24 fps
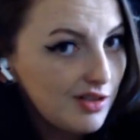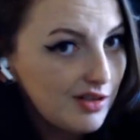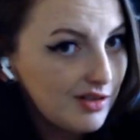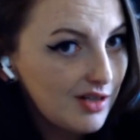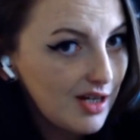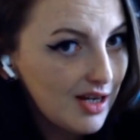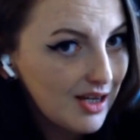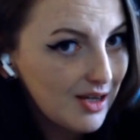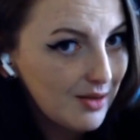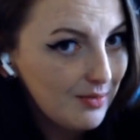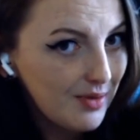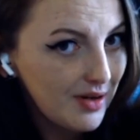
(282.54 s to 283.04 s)

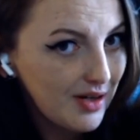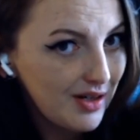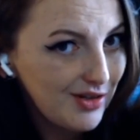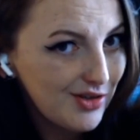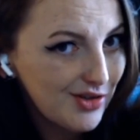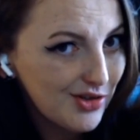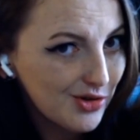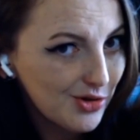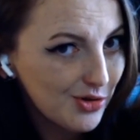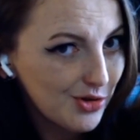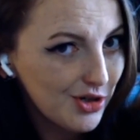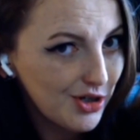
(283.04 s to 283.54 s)
take up any
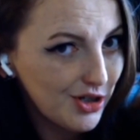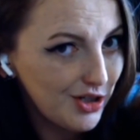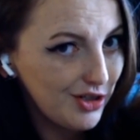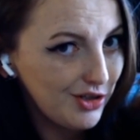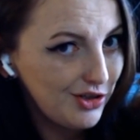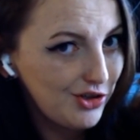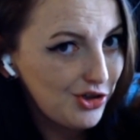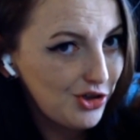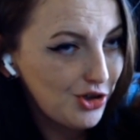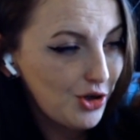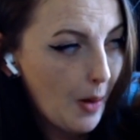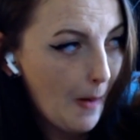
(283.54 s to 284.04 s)

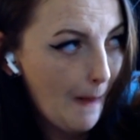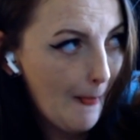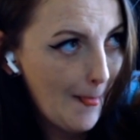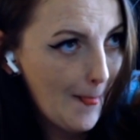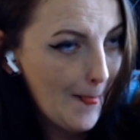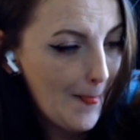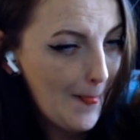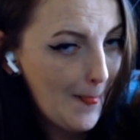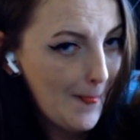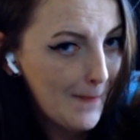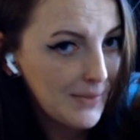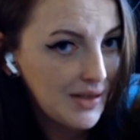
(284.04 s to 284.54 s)
storage,
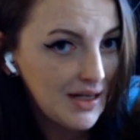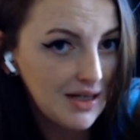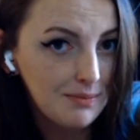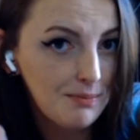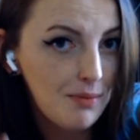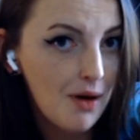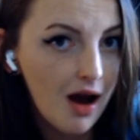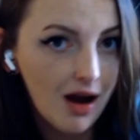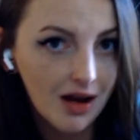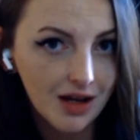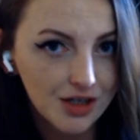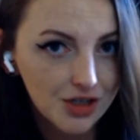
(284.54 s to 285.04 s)
like
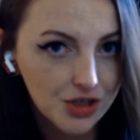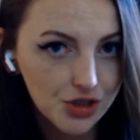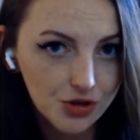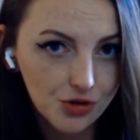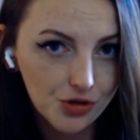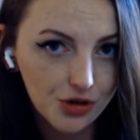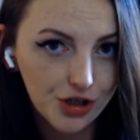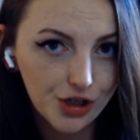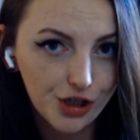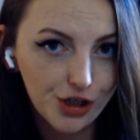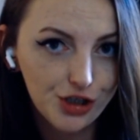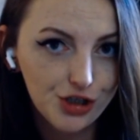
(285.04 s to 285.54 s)
pocket
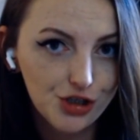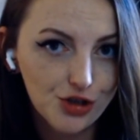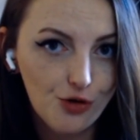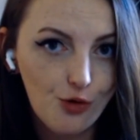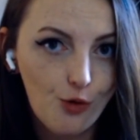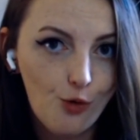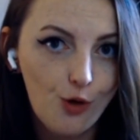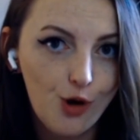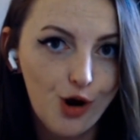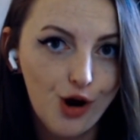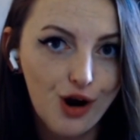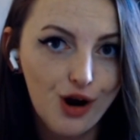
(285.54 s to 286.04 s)
storage
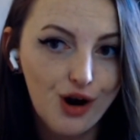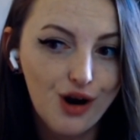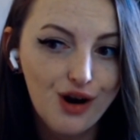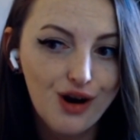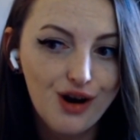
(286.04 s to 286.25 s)
or